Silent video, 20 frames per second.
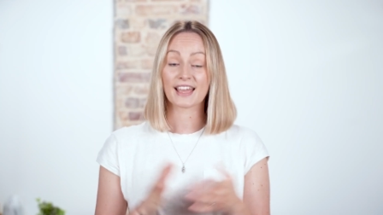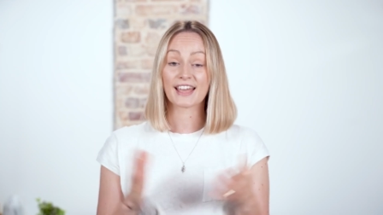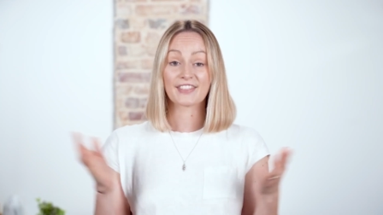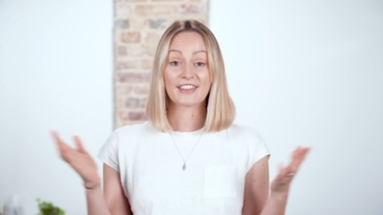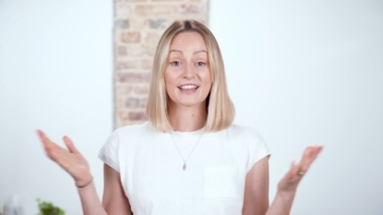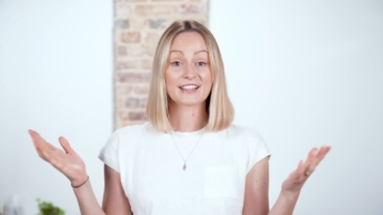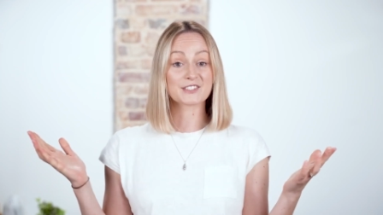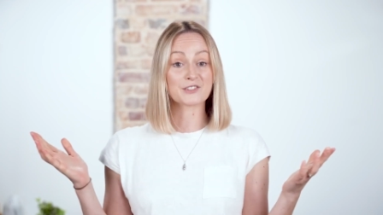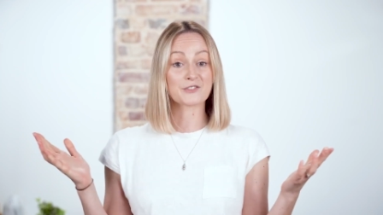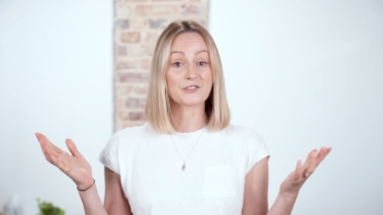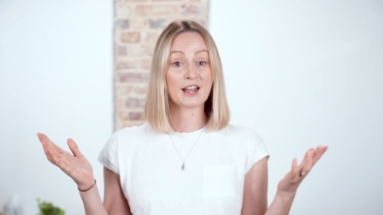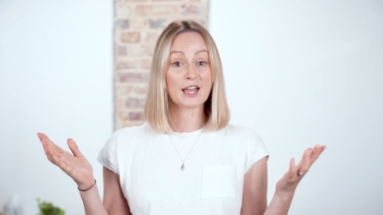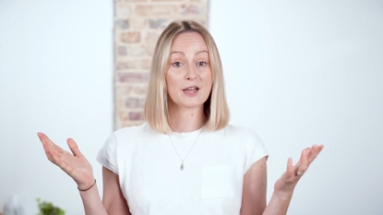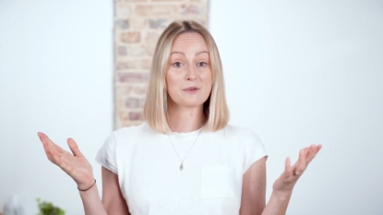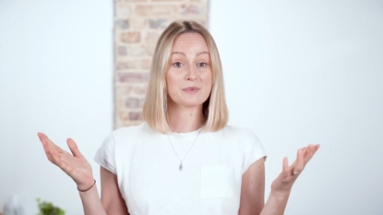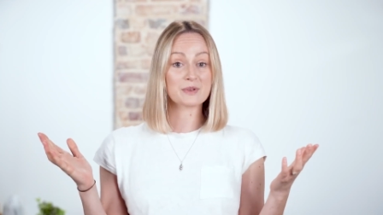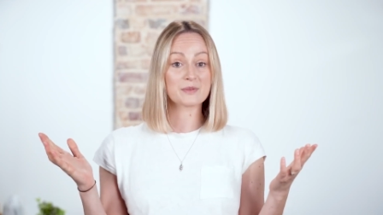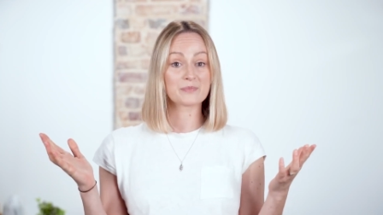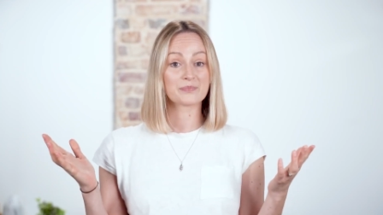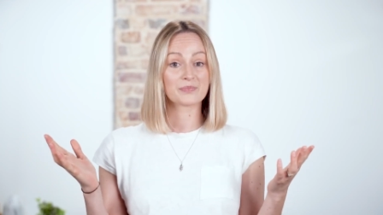And that's a wrap.
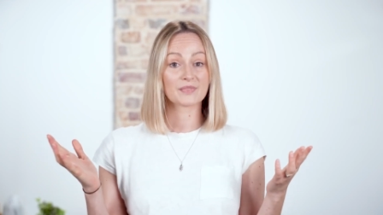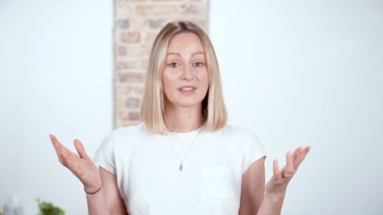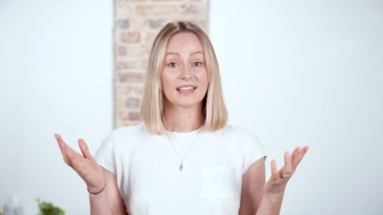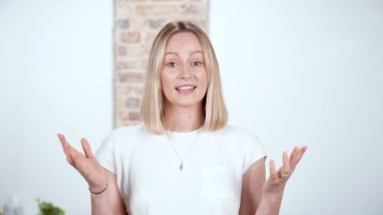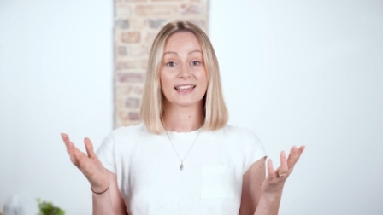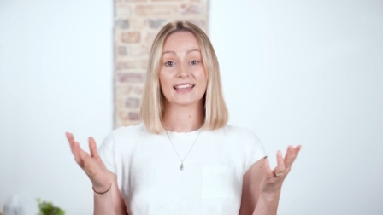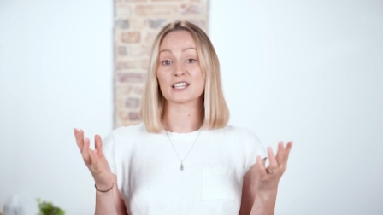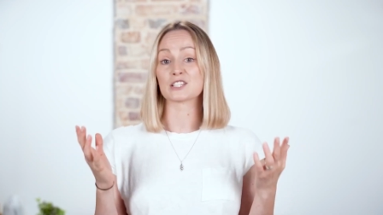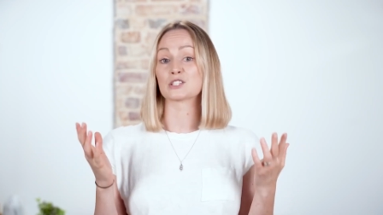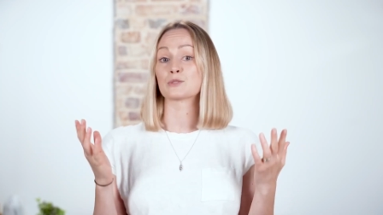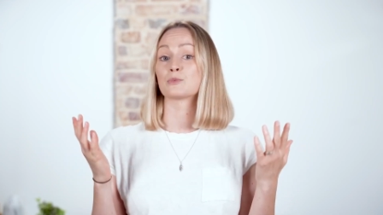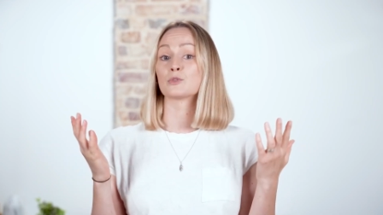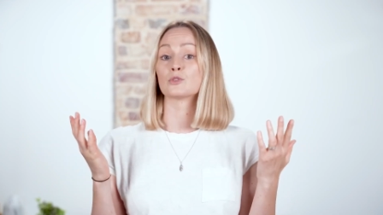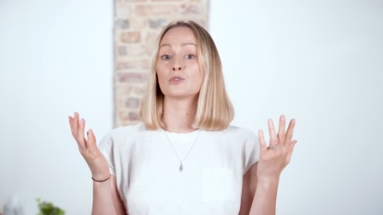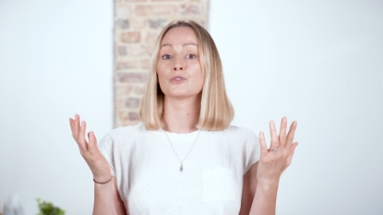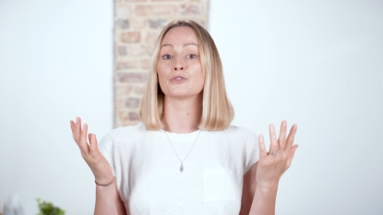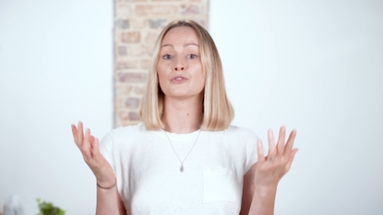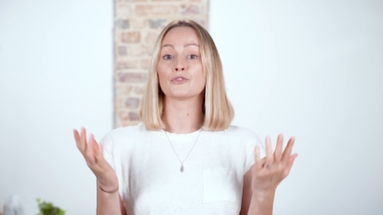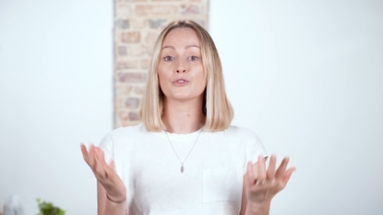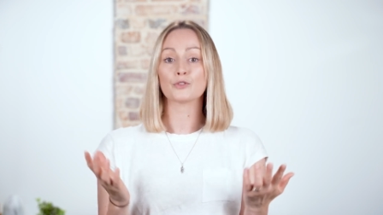
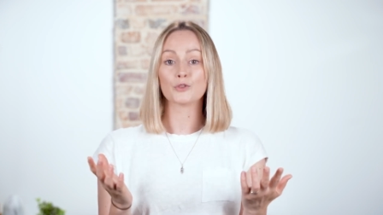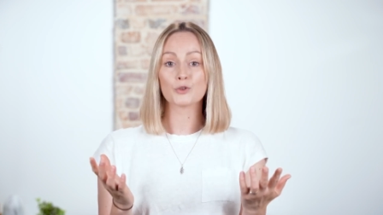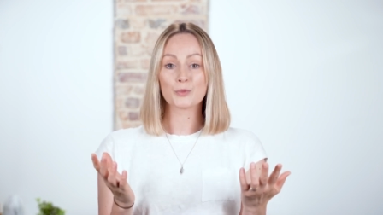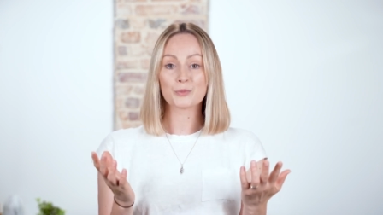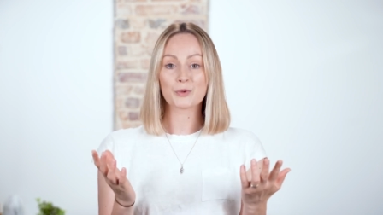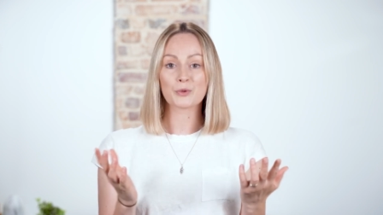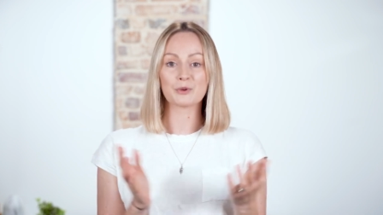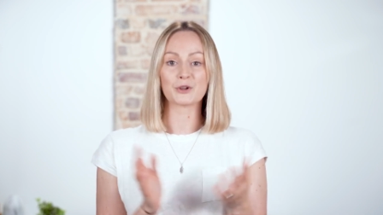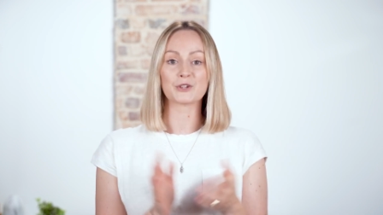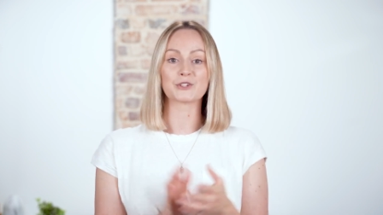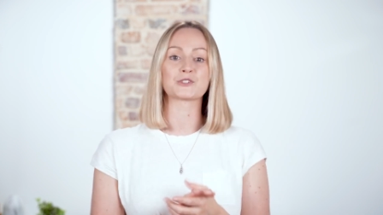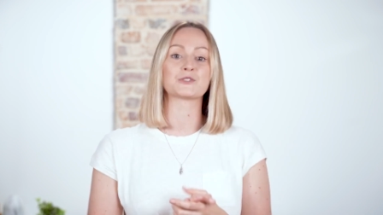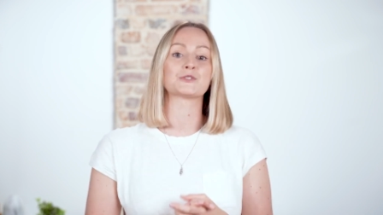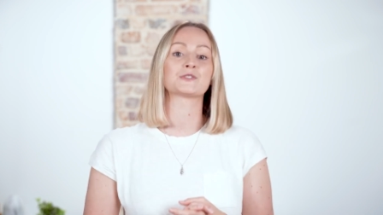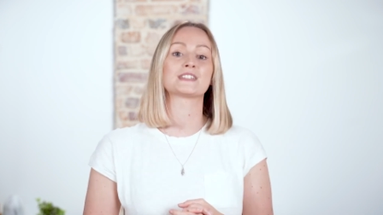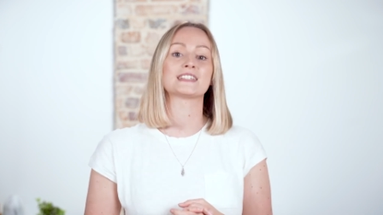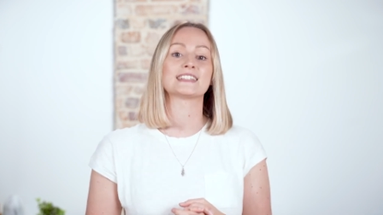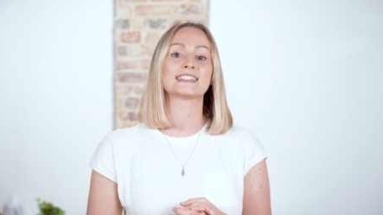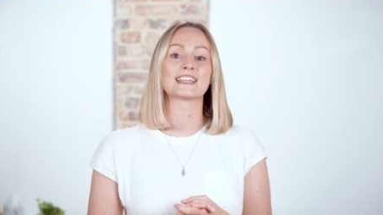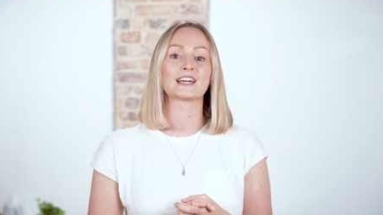Explore full promotional
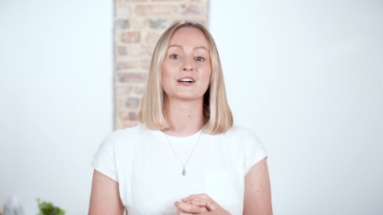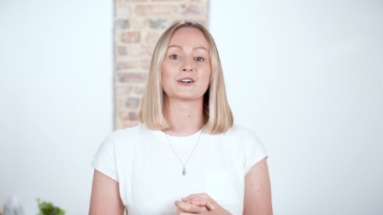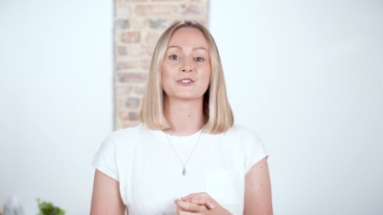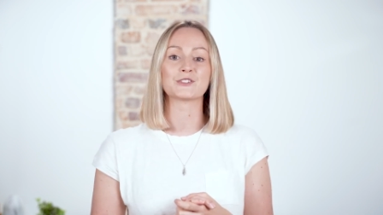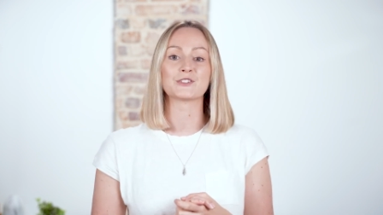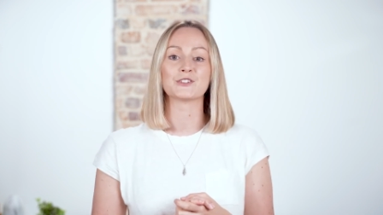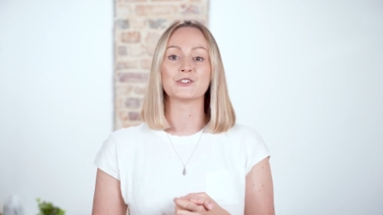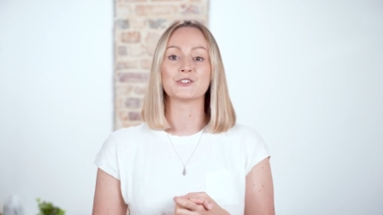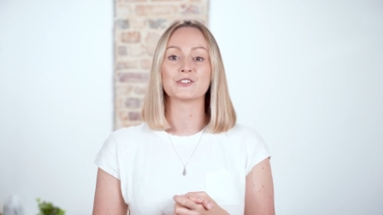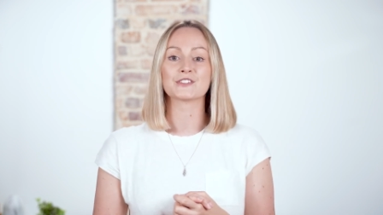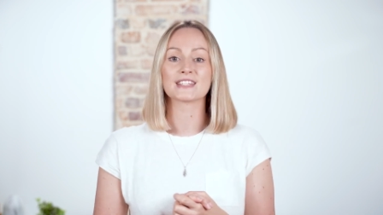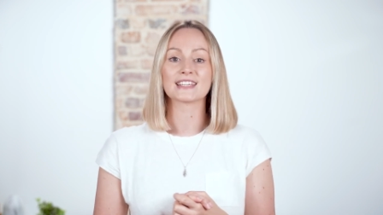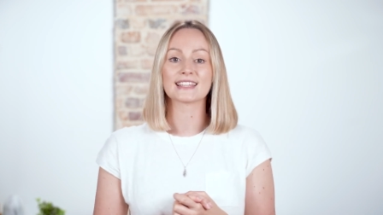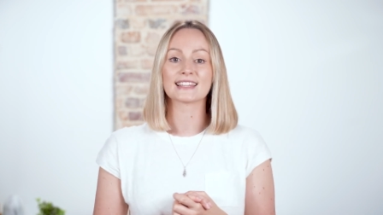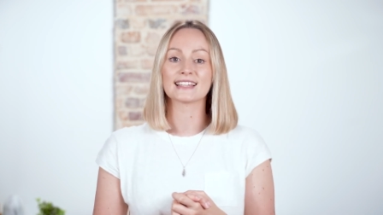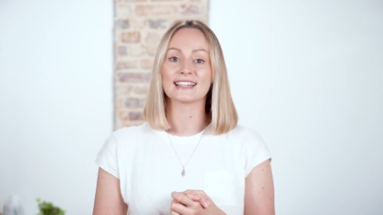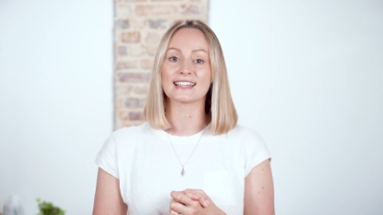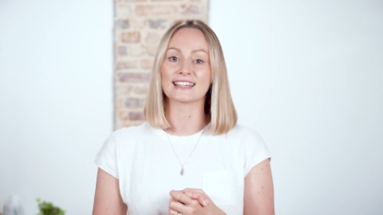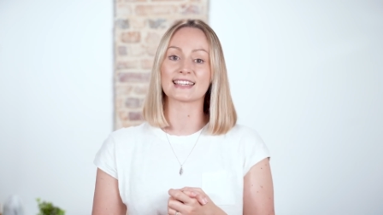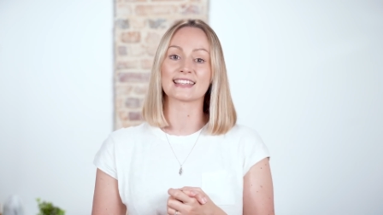details using
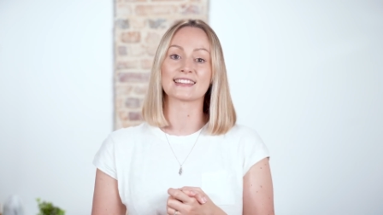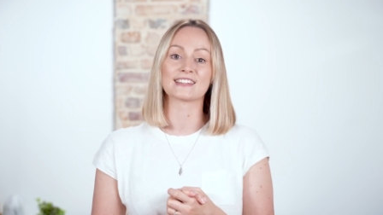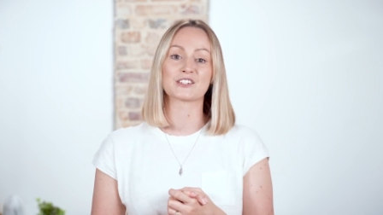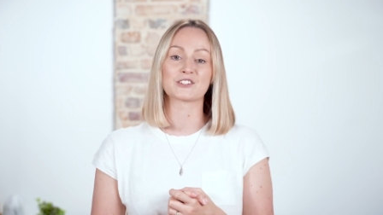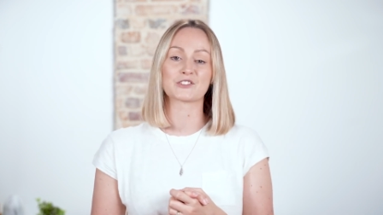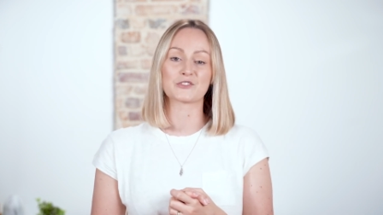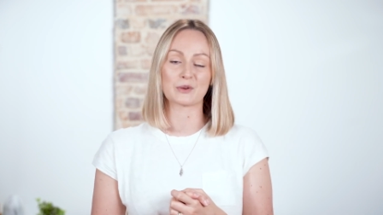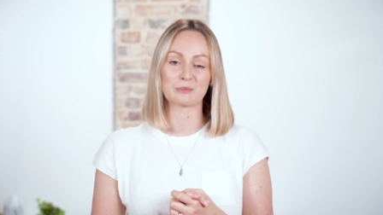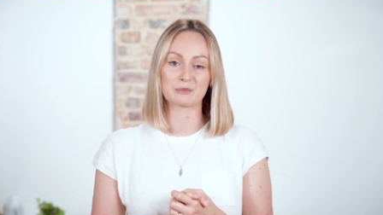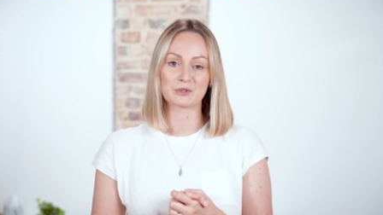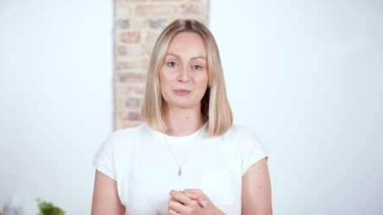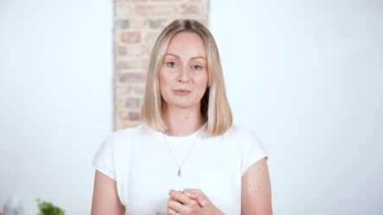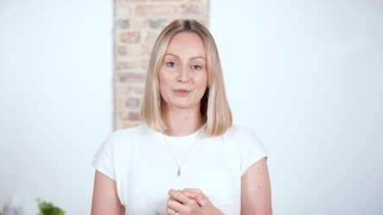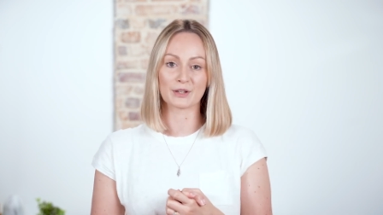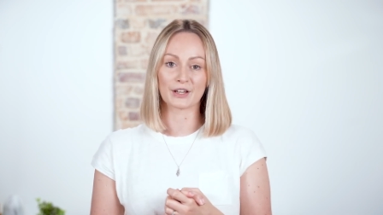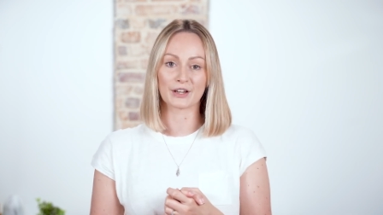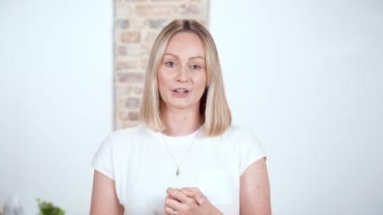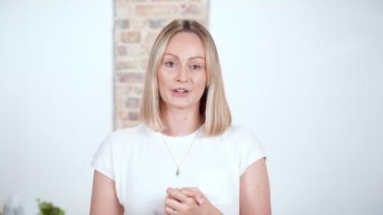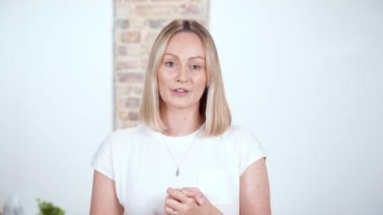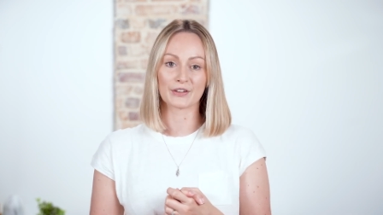the link in the description
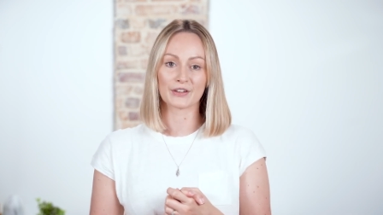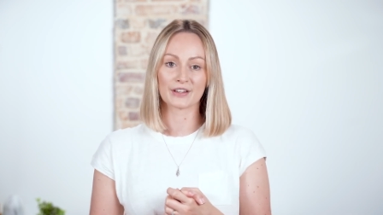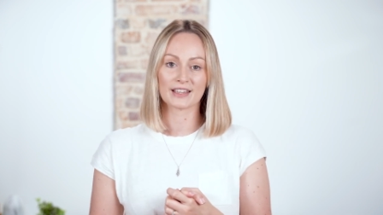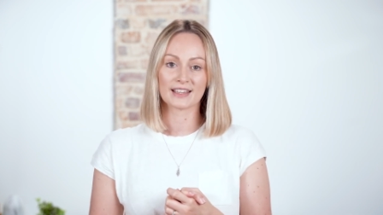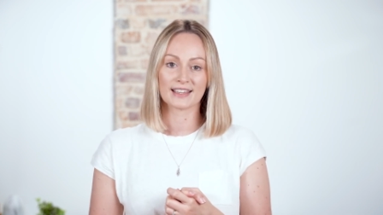below.